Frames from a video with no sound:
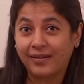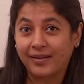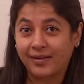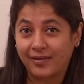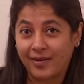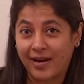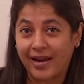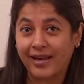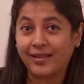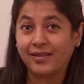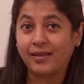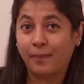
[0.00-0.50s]

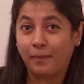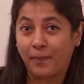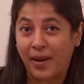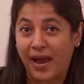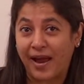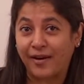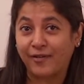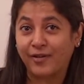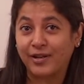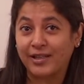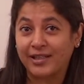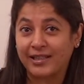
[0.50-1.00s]
right? The
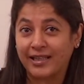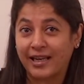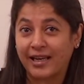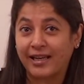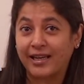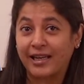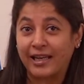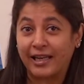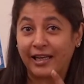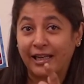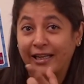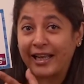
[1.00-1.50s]
parrot said
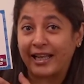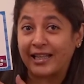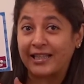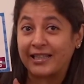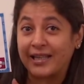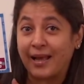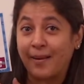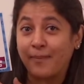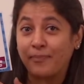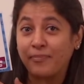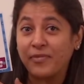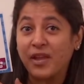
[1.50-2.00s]
he'll get
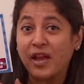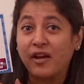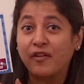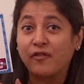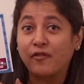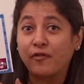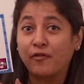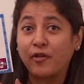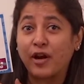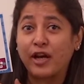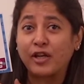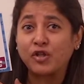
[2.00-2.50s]
some
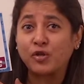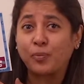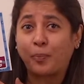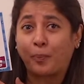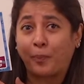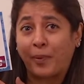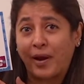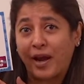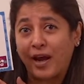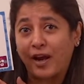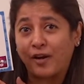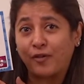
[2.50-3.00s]
fresh
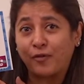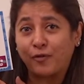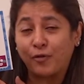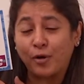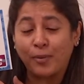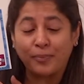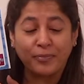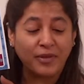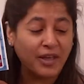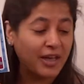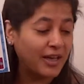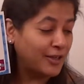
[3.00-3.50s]
pear
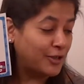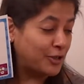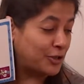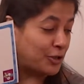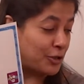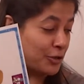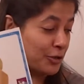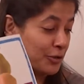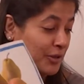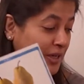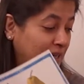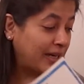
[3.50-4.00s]
from the
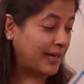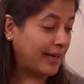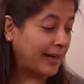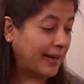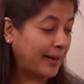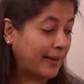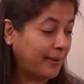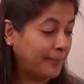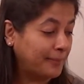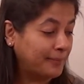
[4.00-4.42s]
tree.